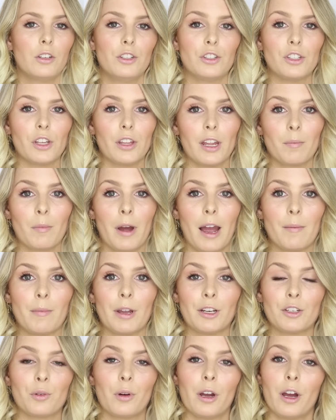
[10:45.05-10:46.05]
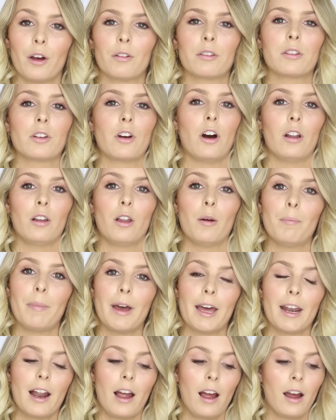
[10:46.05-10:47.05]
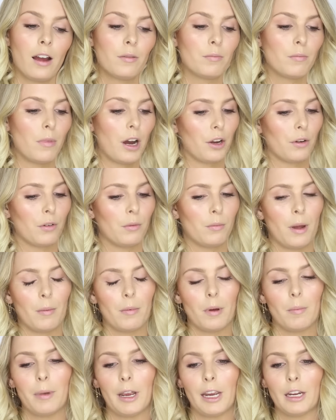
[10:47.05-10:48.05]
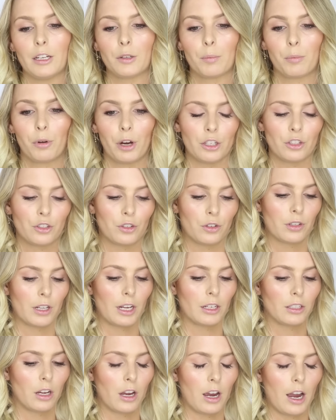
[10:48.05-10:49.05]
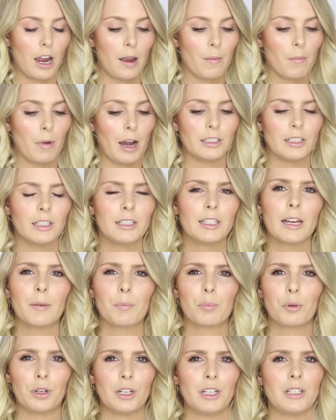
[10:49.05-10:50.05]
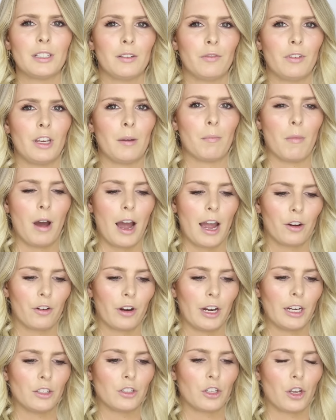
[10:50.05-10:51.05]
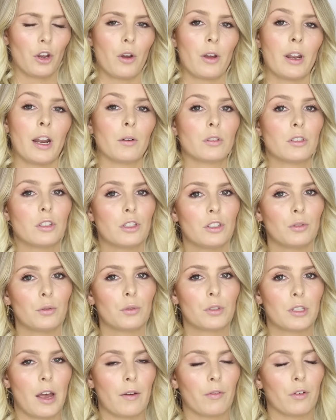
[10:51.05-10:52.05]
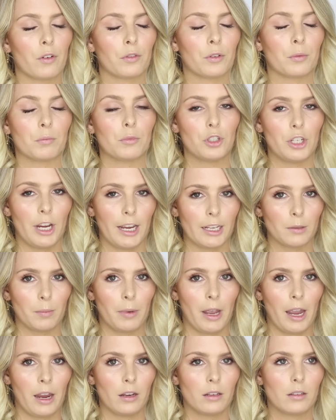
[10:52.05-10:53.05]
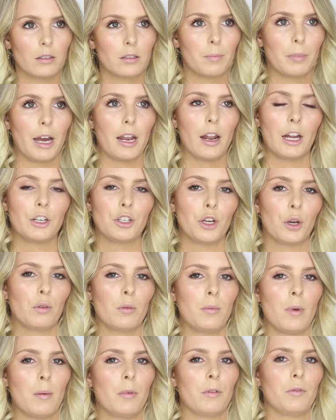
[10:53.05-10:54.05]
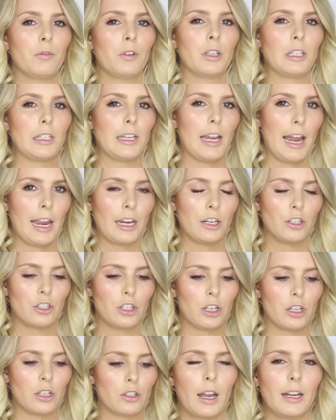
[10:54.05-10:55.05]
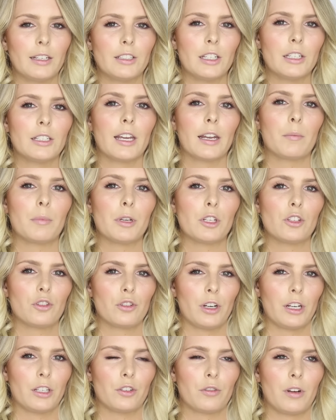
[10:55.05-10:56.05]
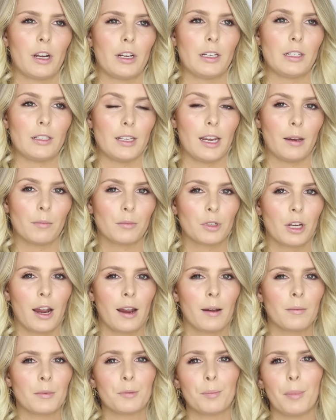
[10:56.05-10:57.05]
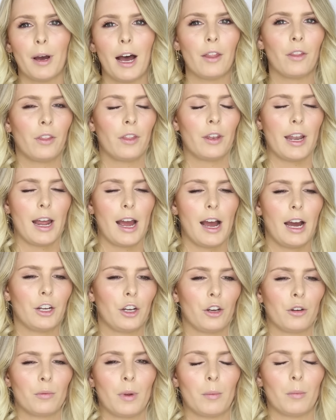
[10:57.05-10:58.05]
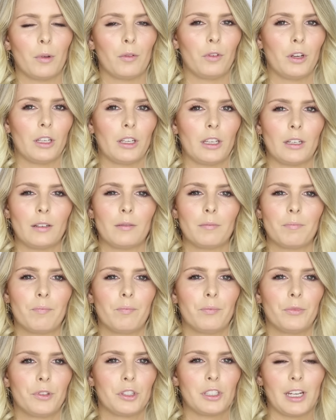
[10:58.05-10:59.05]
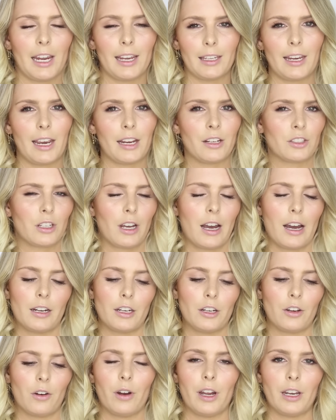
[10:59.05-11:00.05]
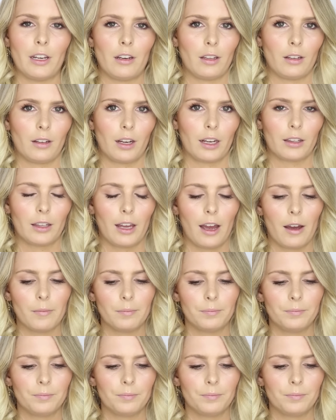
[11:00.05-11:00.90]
So then my mental health got a lot better. I don't remember being depressed during that time. I did get pretty severe migraines though, and I would still suffer from chest pains, but I don't remember feeling anxious. I did get a bit stressed around exam times, but other than that, I don't remember feeling daily anxiety or anything like that.